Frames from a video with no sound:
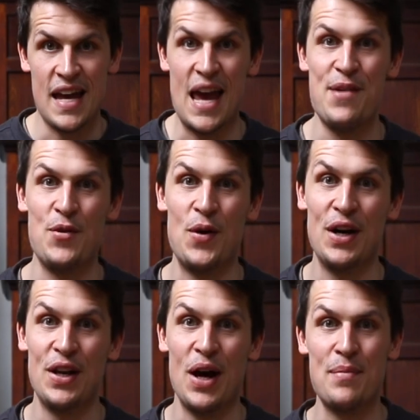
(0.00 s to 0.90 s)
Hey
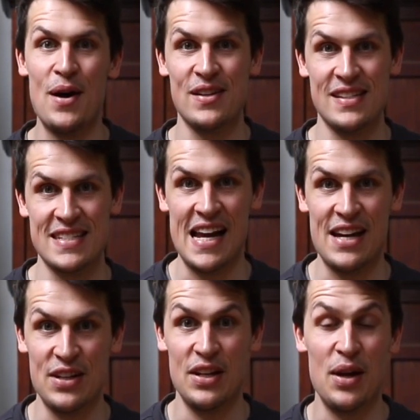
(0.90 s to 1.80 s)
everyone, I'm Marcus
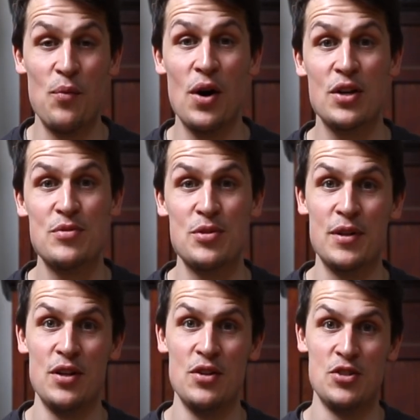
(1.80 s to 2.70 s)
Sladden and welcome to my
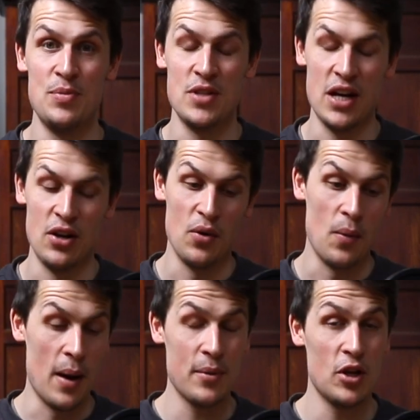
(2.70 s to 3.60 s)
YouTube channel.
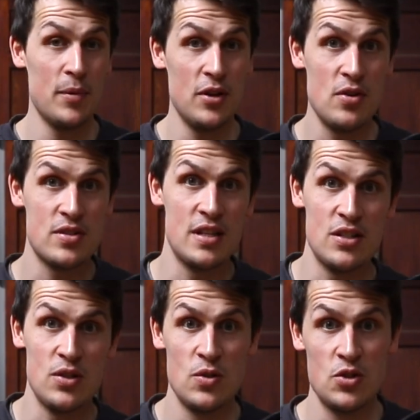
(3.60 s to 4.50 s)
I'm going to be using
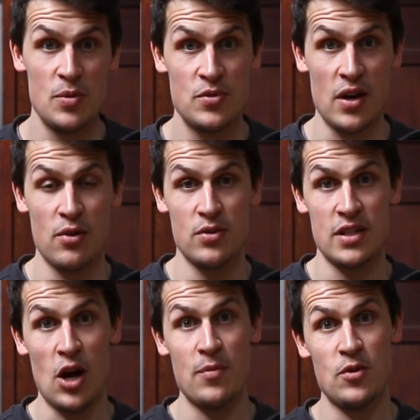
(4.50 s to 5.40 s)
this YouTube channel to
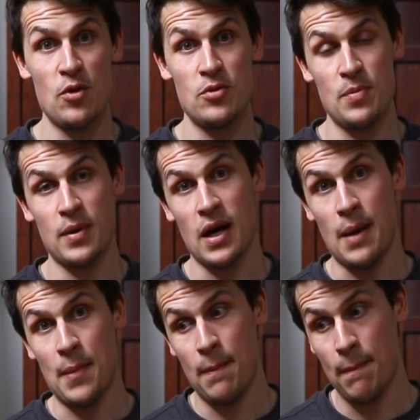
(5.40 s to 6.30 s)
help you to
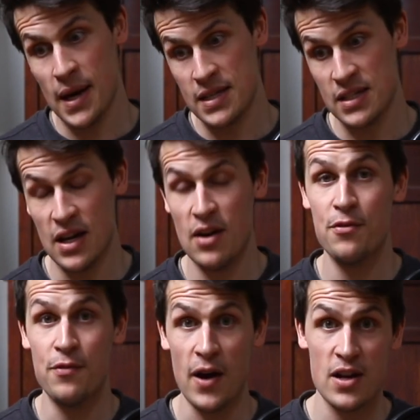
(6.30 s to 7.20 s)
become a better,
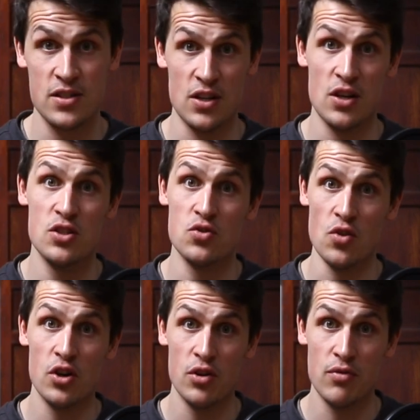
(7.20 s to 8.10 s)
faster,
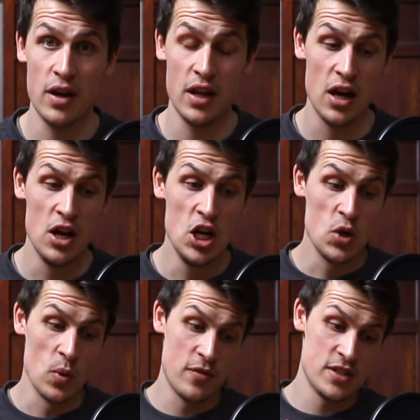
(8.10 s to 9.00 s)
stronger runner
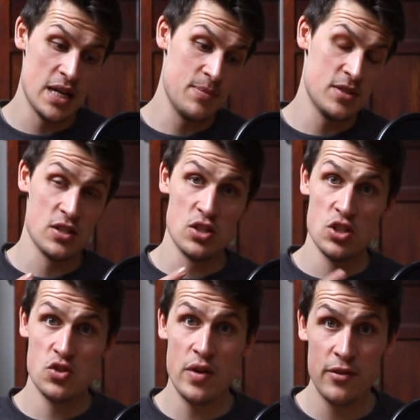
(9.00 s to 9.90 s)
with tips such as
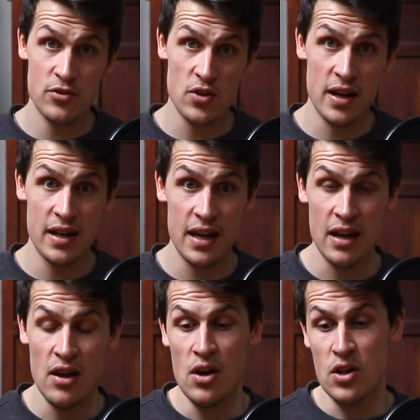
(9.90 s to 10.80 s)
strength training,
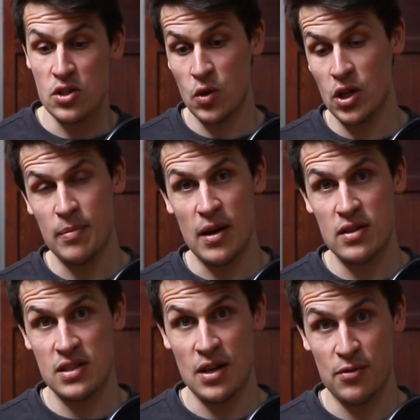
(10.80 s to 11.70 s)
talking about
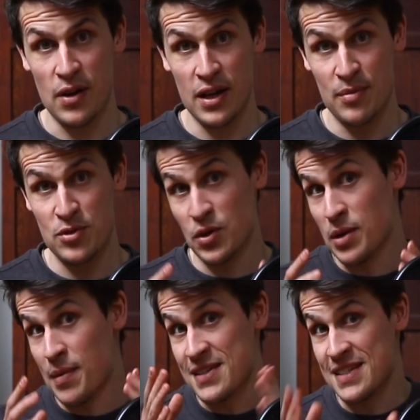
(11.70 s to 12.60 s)
stuff like I'm talking
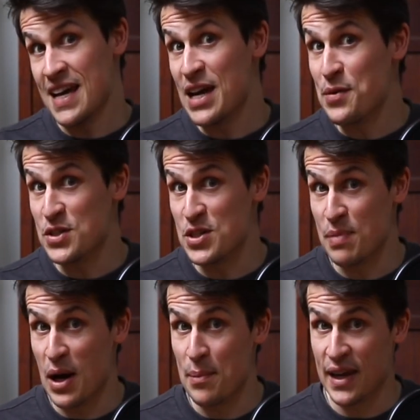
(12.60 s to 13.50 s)
about today, which is
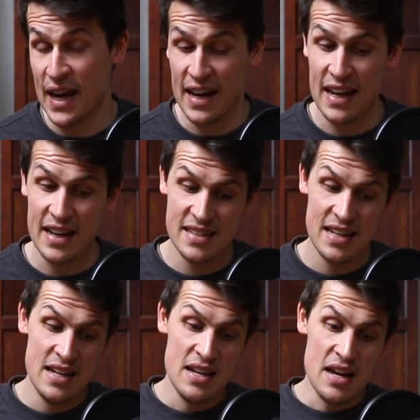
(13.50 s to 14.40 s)
biomechanics,
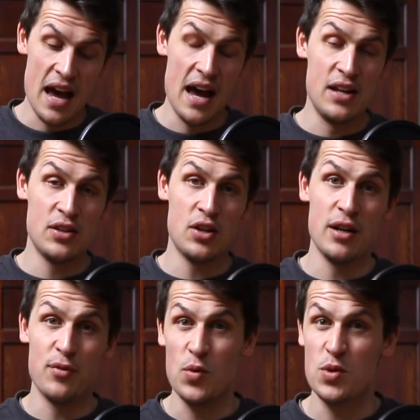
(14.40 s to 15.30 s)
and kind
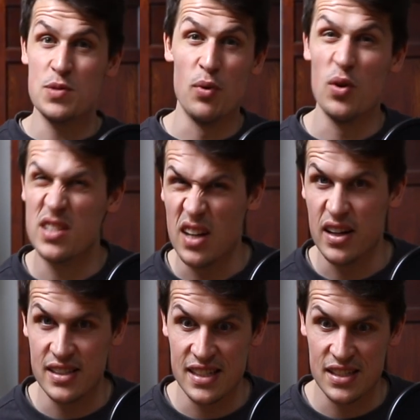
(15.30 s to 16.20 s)
of all sports
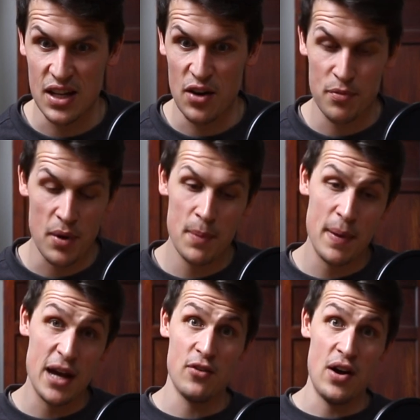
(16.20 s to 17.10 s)
sciencey stuff. My
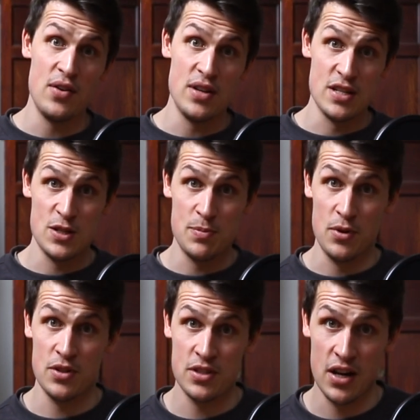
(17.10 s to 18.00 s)
background is in
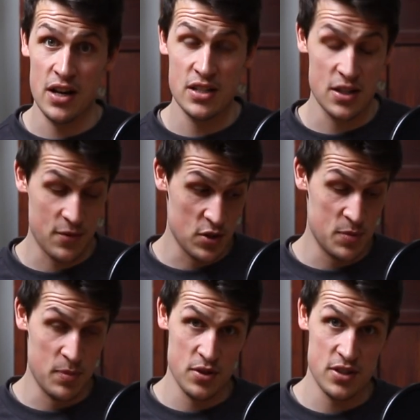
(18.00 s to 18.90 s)
sports science. I've got a
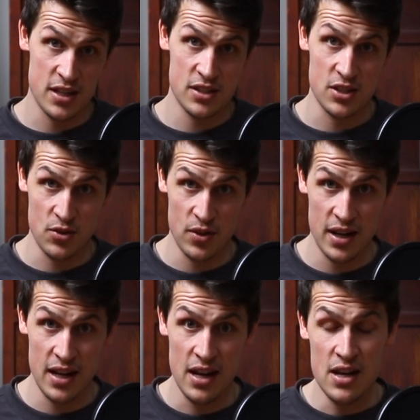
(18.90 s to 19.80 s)
sports science
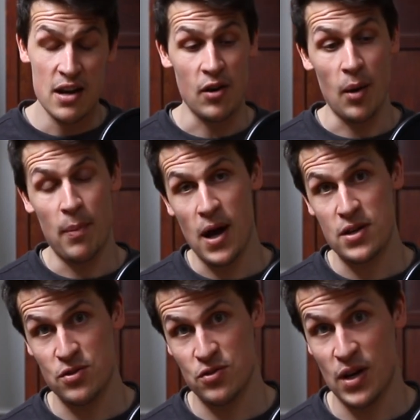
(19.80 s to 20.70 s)
degree, I've got a
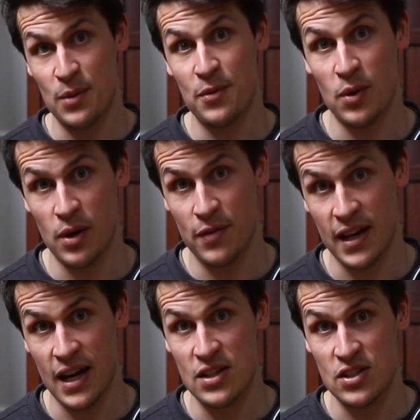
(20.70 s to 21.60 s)
personal trainer
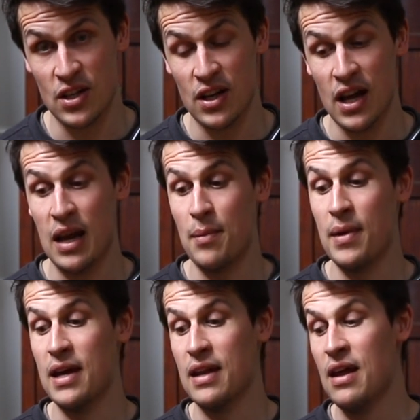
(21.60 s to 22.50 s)
qualification, and I'm
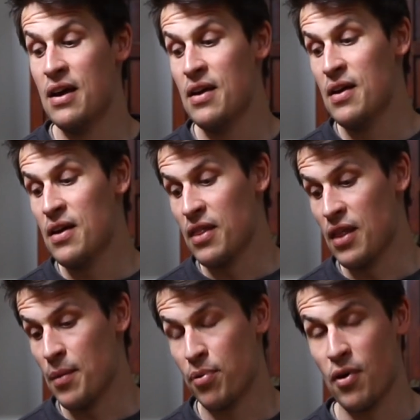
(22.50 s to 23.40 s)
in
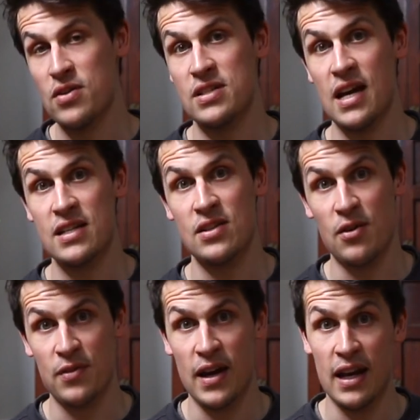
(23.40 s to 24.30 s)
the process
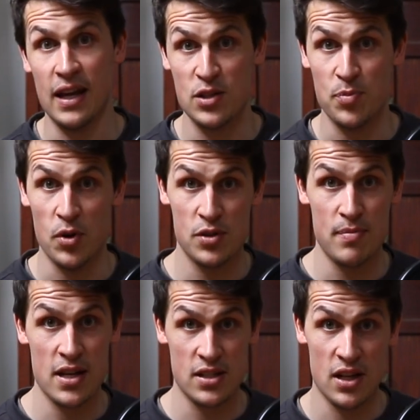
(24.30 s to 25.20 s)
of gaining a sports
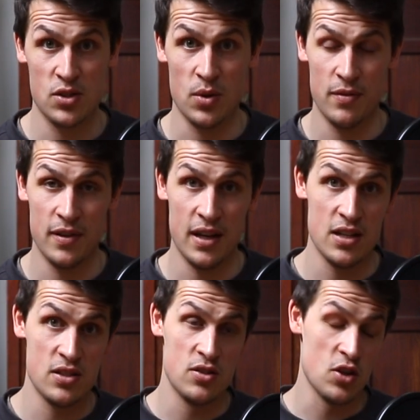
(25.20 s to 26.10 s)
massage
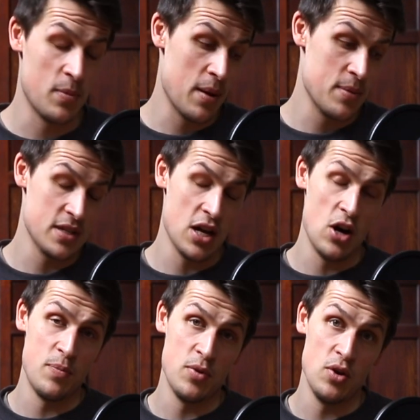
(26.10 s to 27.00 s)
qualification. So I'll be able to
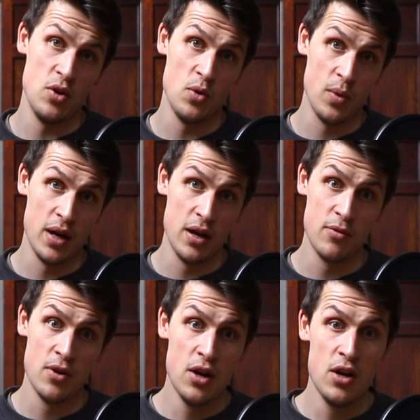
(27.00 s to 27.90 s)
help you
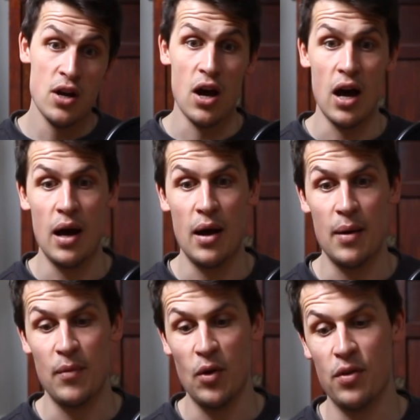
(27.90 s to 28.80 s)
with
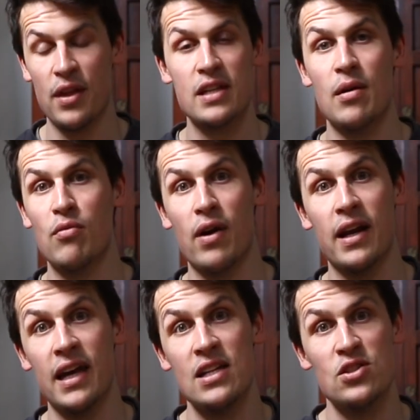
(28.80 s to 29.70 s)
all things about
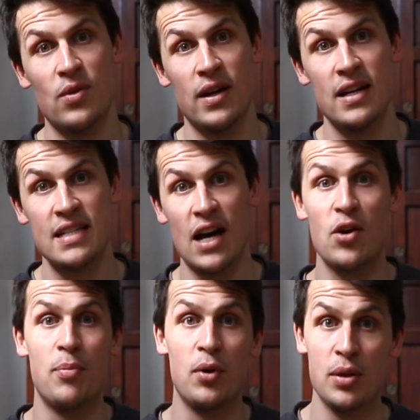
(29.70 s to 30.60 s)
running injuries, how
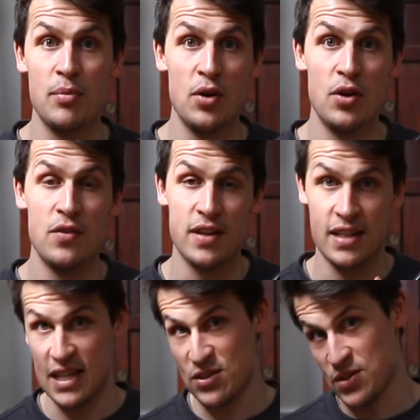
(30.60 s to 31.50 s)
your body moves,
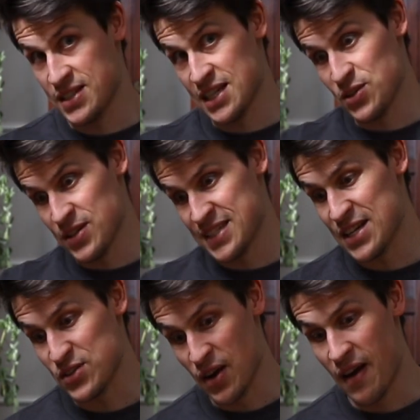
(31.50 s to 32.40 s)
etc, etc,
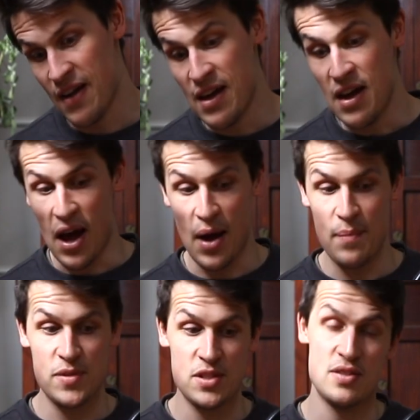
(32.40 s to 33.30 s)
etc.
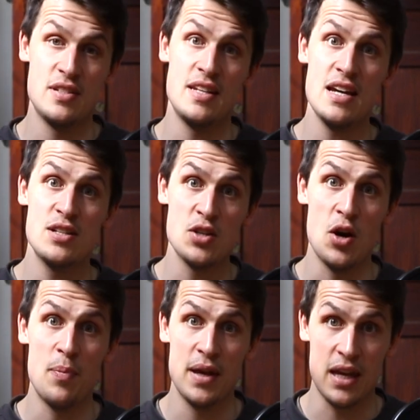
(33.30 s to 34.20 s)
So today's
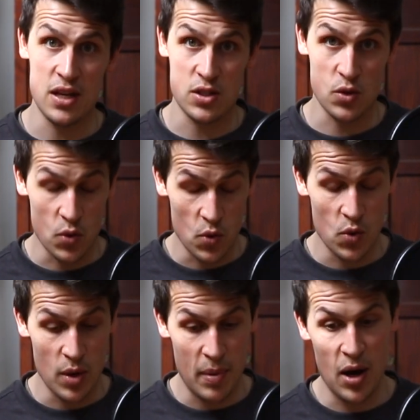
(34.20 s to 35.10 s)
topic is
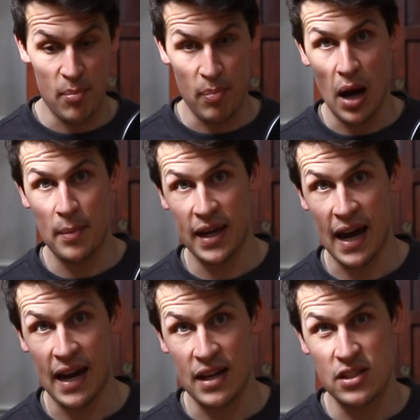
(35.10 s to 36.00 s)
all about
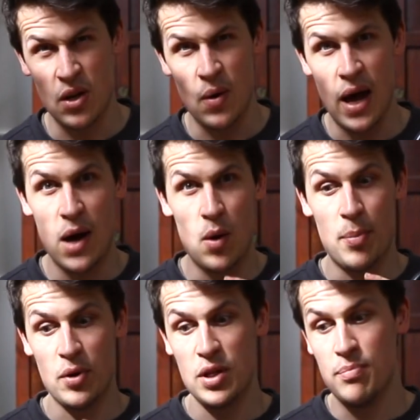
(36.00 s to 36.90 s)
biomechanics, so how our
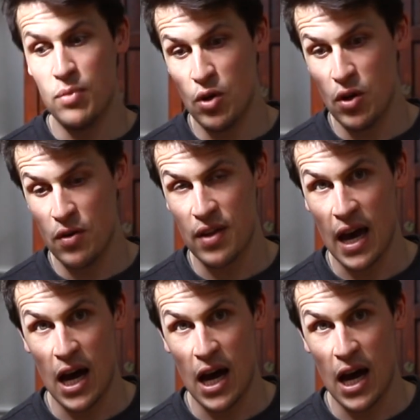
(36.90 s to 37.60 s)
body moves,